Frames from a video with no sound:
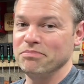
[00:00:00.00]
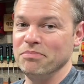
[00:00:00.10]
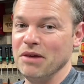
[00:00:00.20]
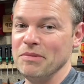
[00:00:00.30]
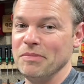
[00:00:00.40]

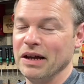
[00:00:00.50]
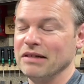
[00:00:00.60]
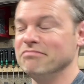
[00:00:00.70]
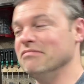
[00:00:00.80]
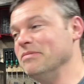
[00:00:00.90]
Maybe
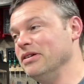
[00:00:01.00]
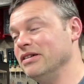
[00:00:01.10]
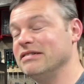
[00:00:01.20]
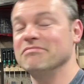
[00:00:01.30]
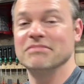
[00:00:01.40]
better, maybe
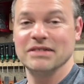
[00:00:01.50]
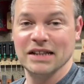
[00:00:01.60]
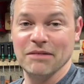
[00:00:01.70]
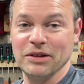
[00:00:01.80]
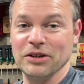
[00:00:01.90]
not.
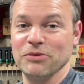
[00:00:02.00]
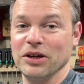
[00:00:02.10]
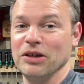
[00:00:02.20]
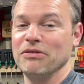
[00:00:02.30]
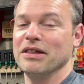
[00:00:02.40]
Let me know
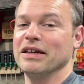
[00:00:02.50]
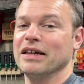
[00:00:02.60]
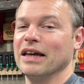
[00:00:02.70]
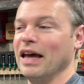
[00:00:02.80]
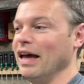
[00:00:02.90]
what you
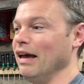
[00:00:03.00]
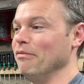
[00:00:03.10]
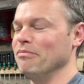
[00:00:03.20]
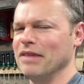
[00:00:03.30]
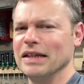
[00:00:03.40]
think.
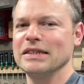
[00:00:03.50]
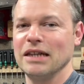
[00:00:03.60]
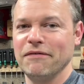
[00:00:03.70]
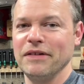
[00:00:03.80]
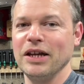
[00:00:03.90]
It's
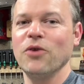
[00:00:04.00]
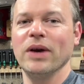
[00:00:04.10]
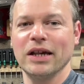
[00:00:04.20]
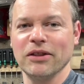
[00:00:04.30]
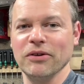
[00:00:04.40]
definitely
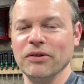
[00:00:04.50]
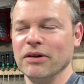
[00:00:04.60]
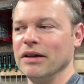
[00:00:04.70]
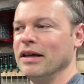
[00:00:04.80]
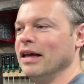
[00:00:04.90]
quick though.
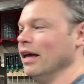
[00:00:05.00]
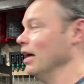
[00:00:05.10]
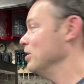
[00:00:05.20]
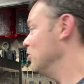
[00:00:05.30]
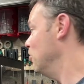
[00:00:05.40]

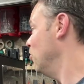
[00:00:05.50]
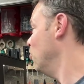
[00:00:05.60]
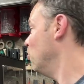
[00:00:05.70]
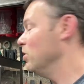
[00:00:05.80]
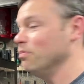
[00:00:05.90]
So
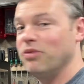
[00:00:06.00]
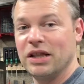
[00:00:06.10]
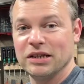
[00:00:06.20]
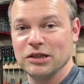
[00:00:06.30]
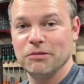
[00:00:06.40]
we'll
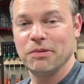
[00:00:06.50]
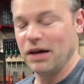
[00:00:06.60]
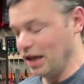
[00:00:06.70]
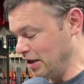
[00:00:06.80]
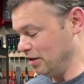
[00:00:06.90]
break this up.
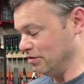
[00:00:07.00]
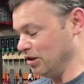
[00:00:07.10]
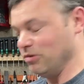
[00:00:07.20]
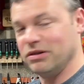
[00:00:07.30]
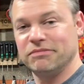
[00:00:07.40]
I'll
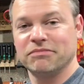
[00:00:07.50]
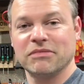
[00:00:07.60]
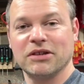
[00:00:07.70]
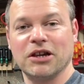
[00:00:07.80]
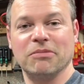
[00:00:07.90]
do a
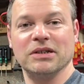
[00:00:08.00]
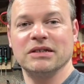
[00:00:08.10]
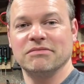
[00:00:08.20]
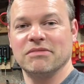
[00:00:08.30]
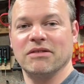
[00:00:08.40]
couple
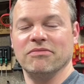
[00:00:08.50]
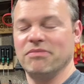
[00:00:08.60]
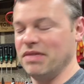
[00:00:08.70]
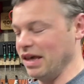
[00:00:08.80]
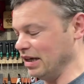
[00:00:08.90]
of
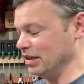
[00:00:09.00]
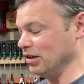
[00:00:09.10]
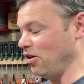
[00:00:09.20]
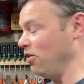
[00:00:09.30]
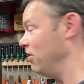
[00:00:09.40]
things
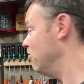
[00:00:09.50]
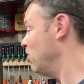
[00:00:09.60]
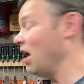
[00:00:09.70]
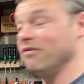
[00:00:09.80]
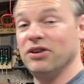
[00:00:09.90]
on,
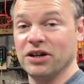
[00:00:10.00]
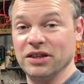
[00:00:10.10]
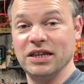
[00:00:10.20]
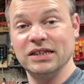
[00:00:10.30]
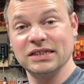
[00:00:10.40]
we'll have a look
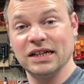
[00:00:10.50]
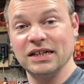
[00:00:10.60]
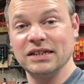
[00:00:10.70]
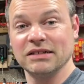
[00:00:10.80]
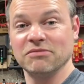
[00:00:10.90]
on the
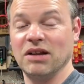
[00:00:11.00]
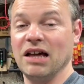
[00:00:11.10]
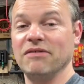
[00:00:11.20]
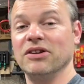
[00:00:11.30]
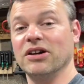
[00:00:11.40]
inside, we'll
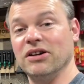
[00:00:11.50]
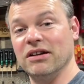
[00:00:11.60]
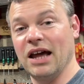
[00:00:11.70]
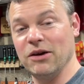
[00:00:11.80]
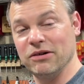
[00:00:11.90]
have a look
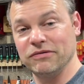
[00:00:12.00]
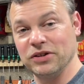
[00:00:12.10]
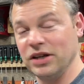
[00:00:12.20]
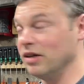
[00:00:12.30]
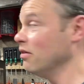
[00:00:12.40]
on how I've
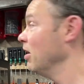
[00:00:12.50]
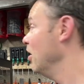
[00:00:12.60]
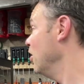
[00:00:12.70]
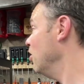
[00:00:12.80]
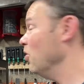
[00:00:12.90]
done it,
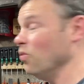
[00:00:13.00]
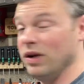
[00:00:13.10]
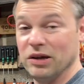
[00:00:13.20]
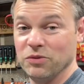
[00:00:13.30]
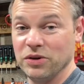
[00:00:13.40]
the
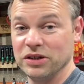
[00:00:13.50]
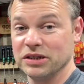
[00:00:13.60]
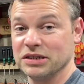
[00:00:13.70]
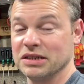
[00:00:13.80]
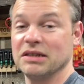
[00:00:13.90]
way it
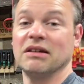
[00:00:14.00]
works,